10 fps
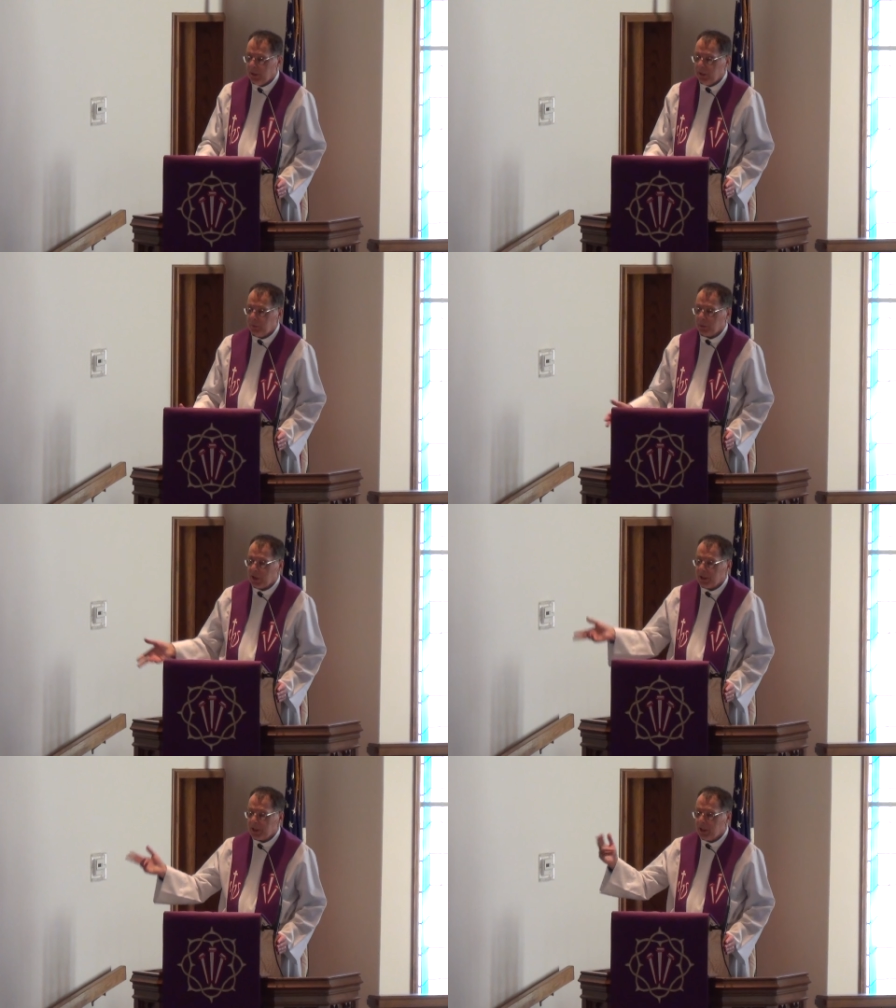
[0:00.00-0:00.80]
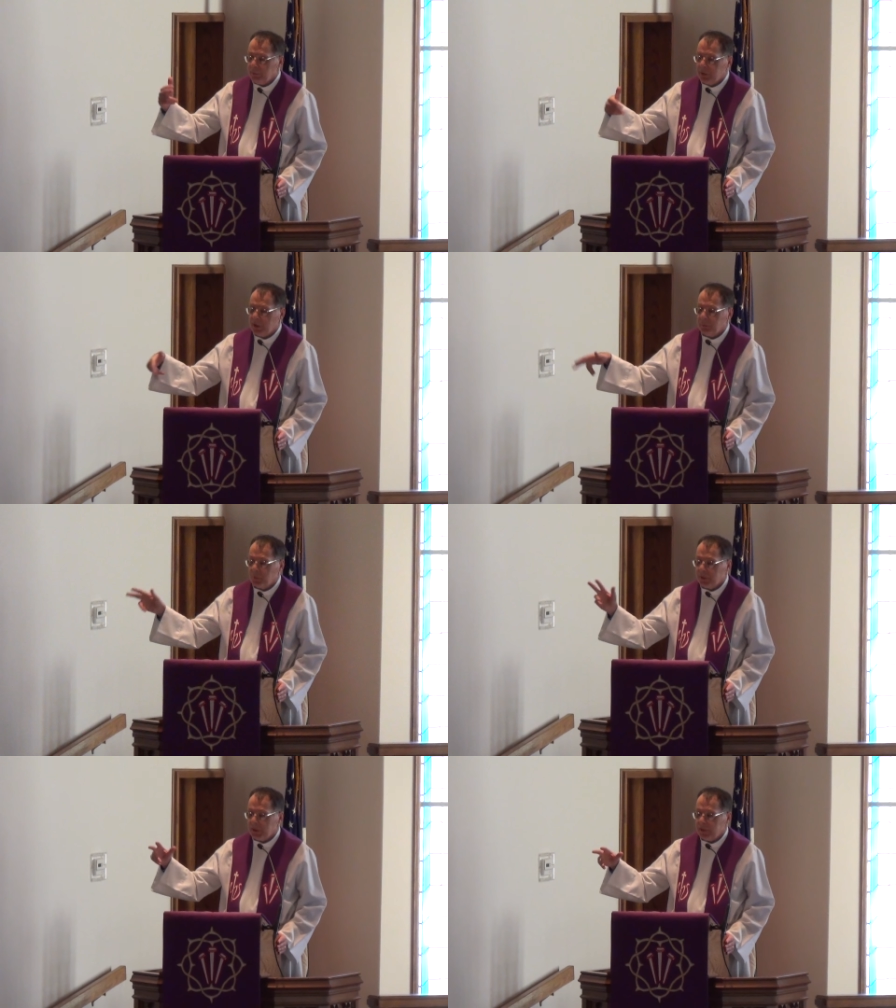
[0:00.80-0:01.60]
And they were kind of coming up
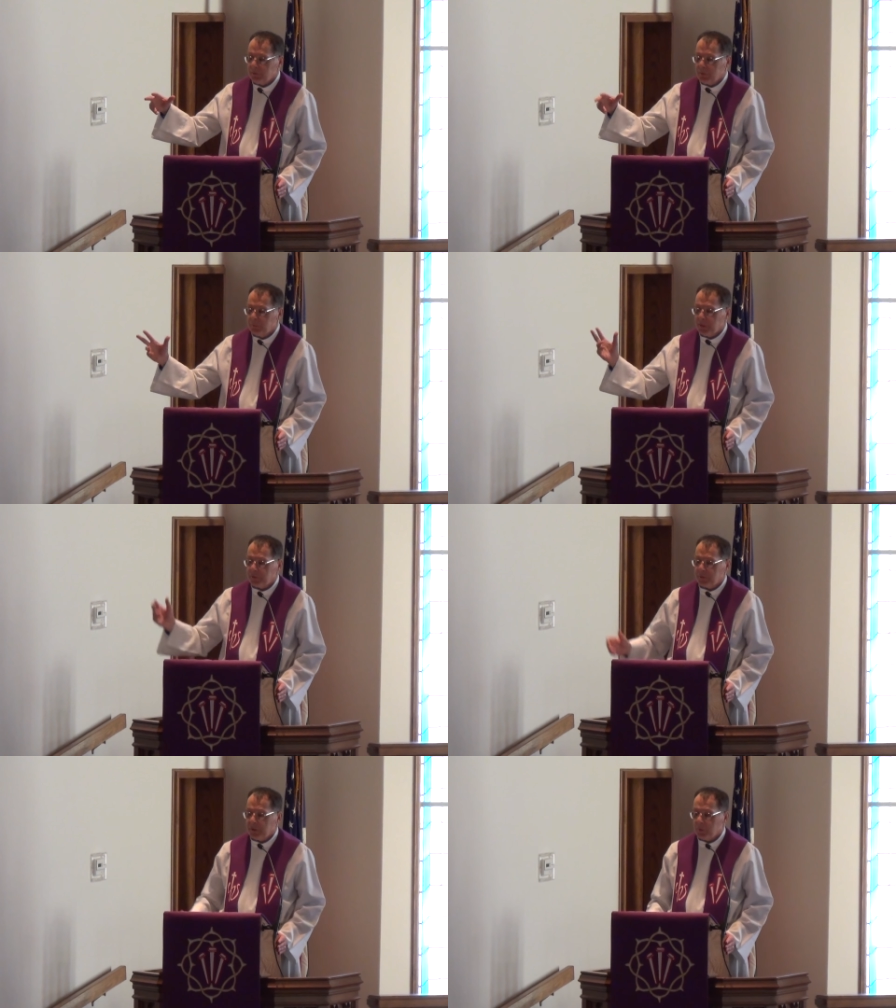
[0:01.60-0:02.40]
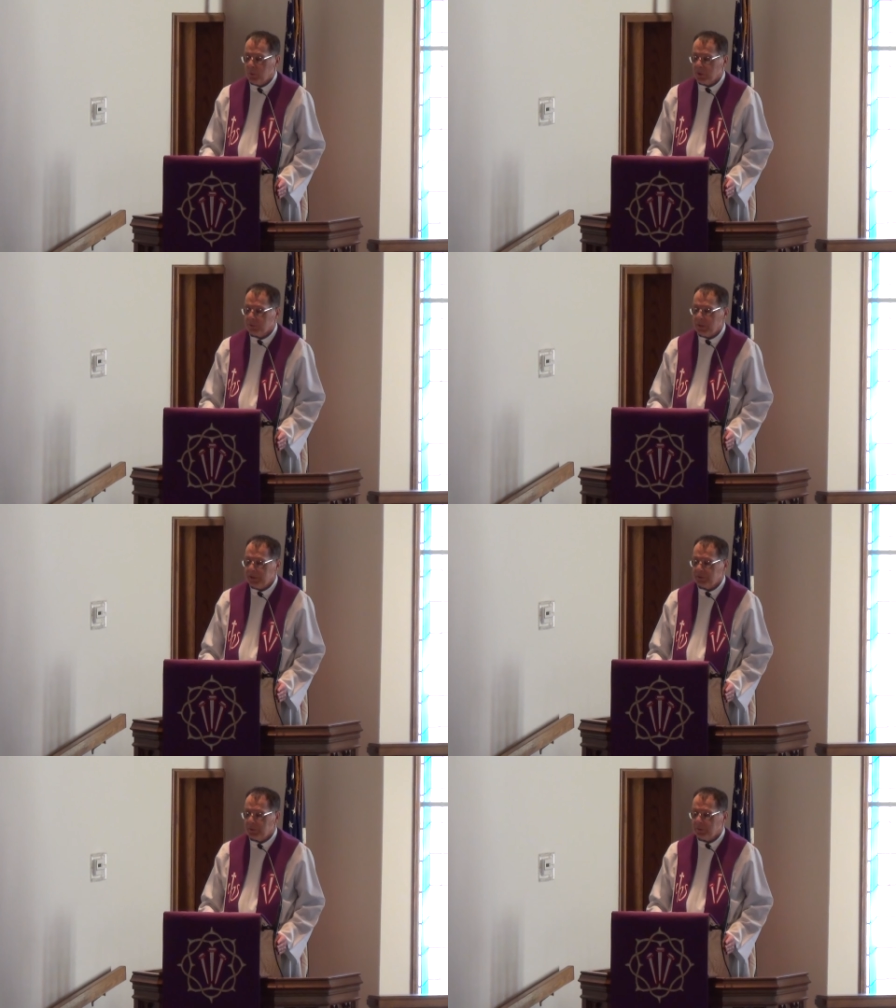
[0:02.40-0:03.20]
with a simplistic, word
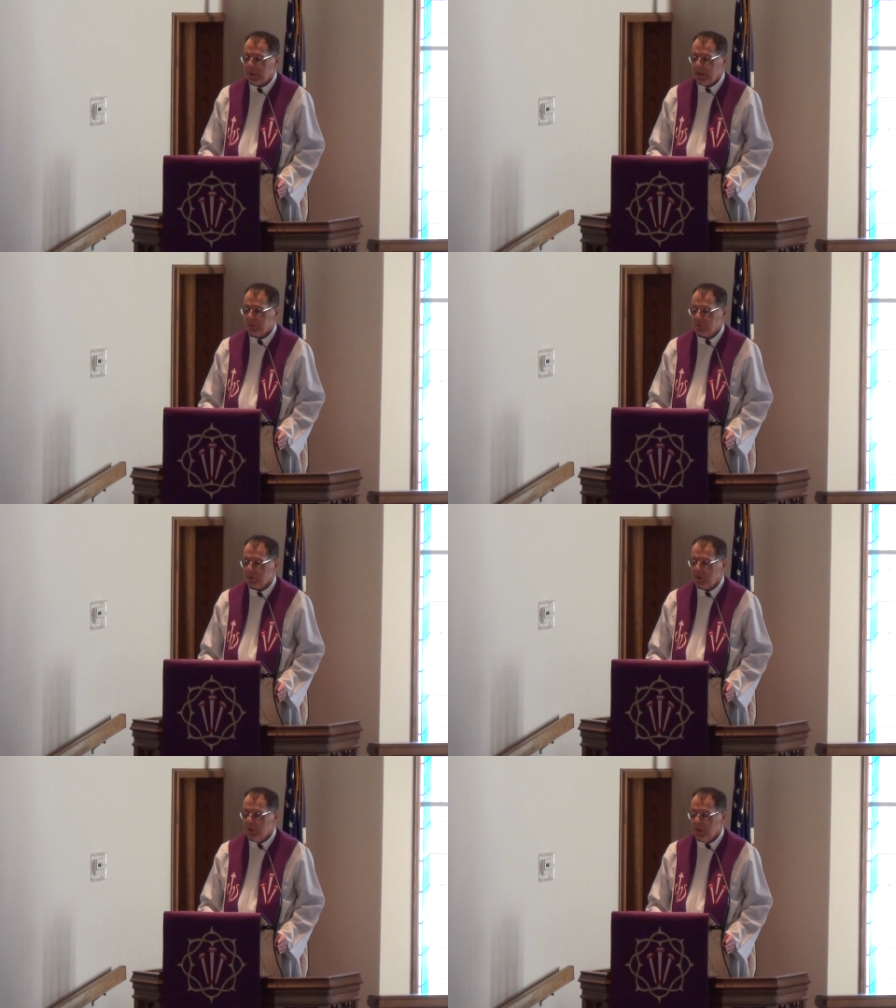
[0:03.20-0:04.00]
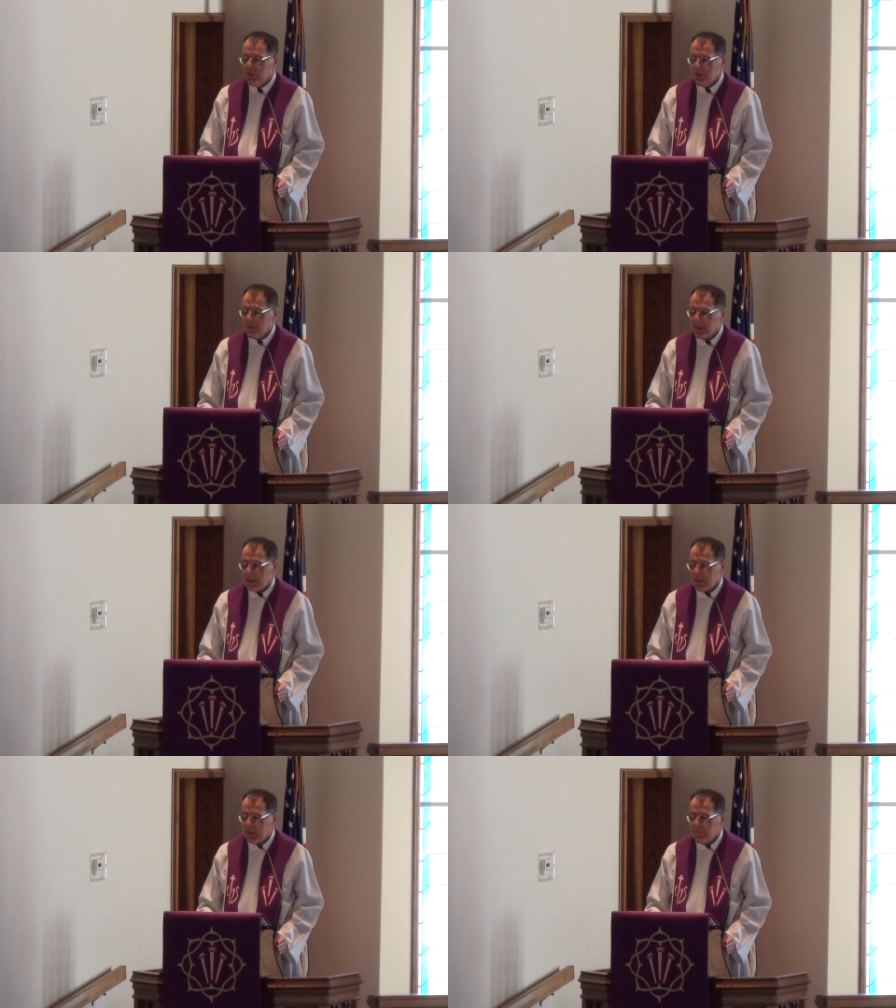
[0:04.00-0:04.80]
righteous answer to
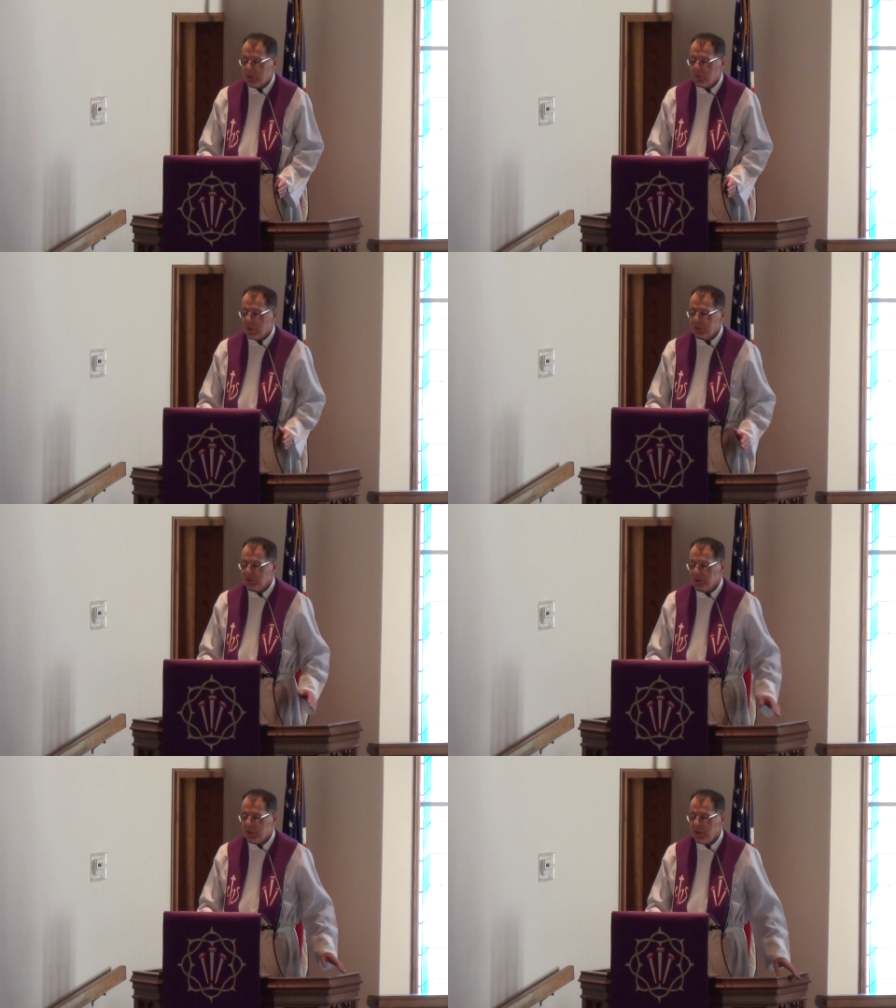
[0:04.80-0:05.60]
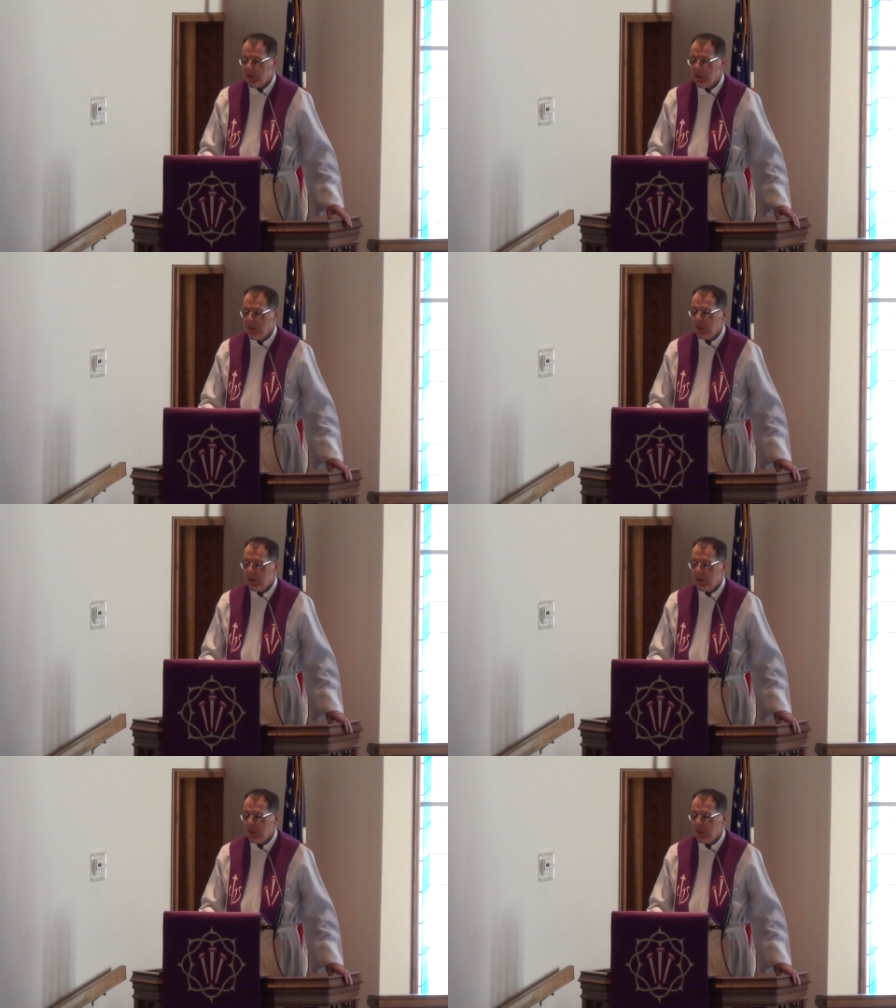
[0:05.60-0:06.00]
that heavy question.